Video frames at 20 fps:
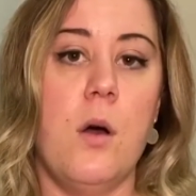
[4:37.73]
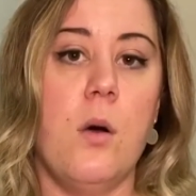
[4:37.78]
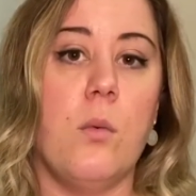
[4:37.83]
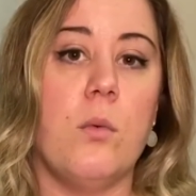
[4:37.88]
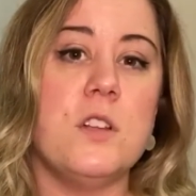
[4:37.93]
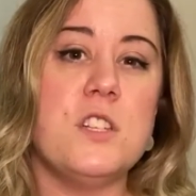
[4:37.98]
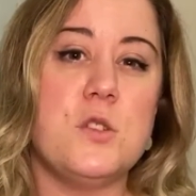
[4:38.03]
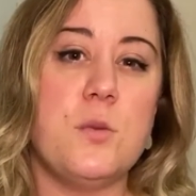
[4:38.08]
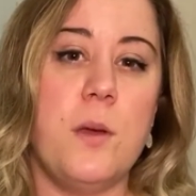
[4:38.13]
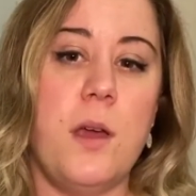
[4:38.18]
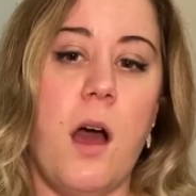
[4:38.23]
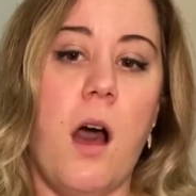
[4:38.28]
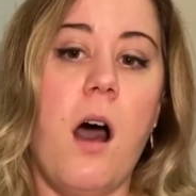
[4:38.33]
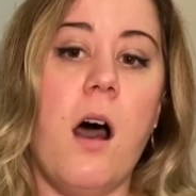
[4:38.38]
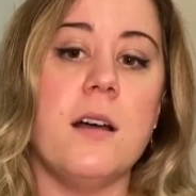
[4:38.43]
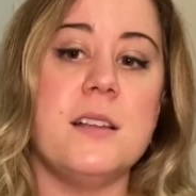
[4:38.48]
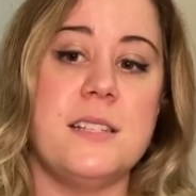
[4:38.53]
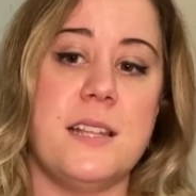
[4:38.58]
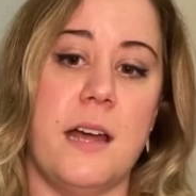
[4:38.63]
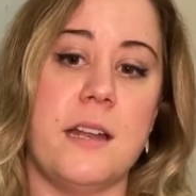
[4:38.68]
Once we
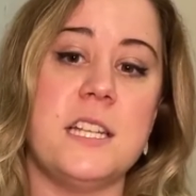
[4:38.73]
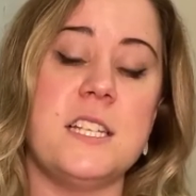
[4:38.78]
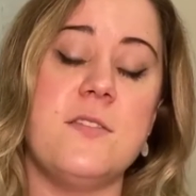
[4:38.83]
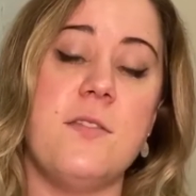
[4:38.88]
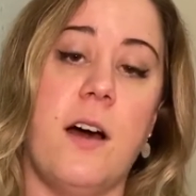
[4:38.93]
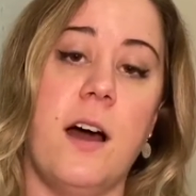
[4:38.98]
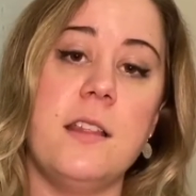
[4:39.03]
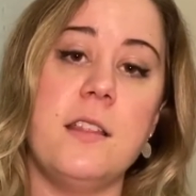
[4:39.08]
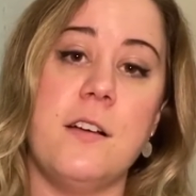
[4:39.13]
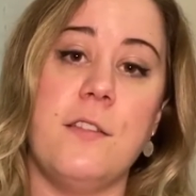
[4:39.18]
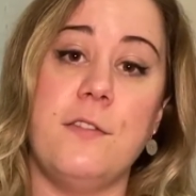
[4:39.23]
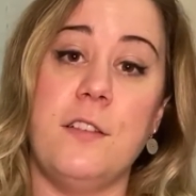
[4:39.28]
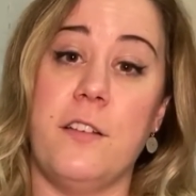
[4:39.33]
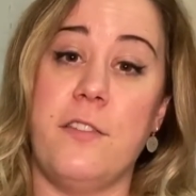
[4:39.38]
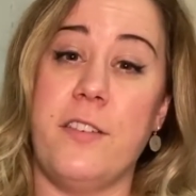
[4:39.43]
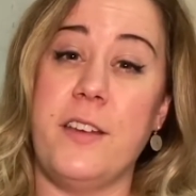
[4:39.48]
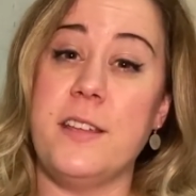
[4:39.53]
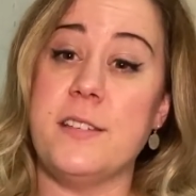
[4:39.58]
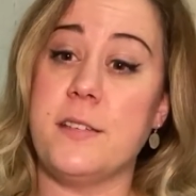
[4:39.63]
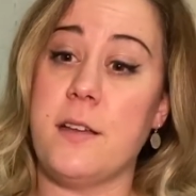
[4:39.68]
are satisfied that
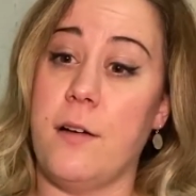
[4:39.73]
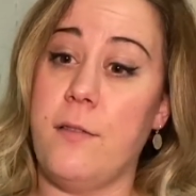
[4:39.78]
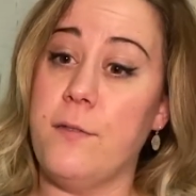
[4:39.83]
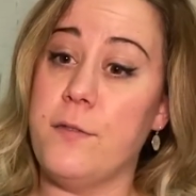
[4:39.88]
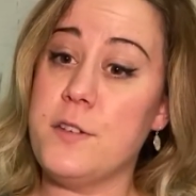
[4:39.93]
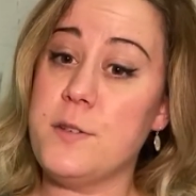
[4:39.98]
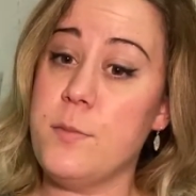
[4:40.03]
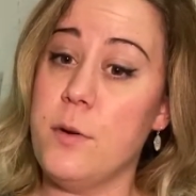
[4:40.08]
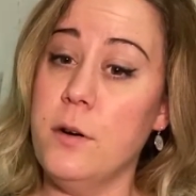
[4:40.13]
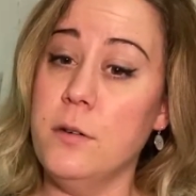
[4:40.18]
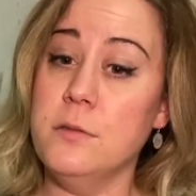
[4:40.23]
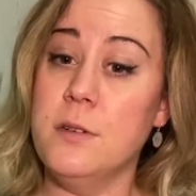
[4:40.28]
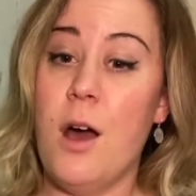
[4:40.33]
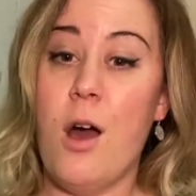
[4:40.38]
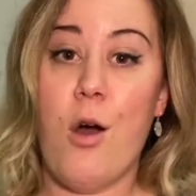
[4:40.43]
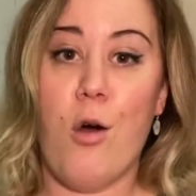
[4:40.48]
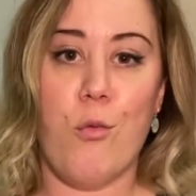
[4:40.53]
Fluffy is comfortable,